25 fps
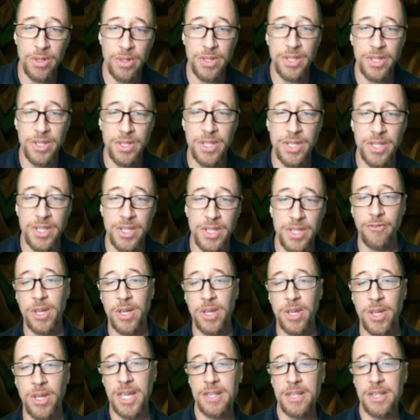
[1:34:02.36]
if we can
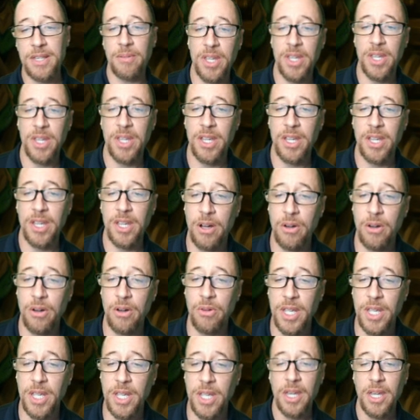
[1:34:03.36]
get something
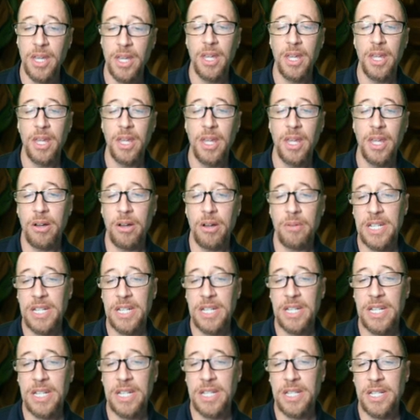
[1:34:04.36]
going. I'd
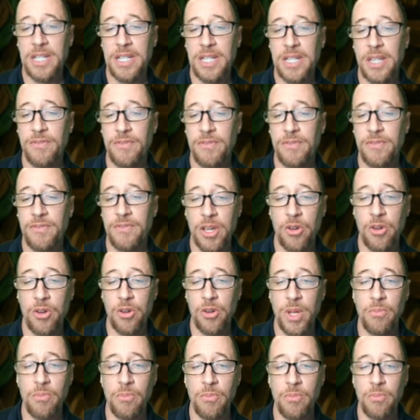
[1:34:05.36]
love to get my
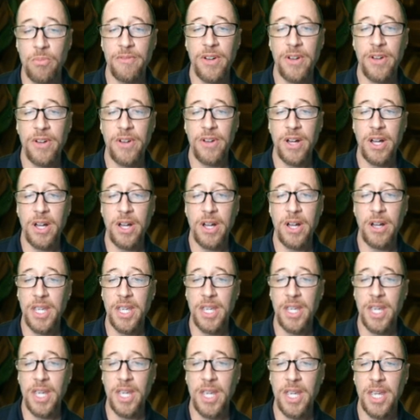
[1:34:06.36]
queen more involved in the
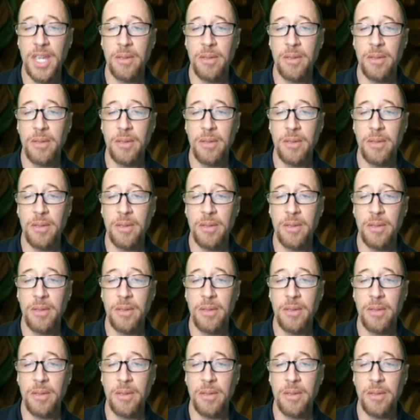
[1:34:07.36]
game.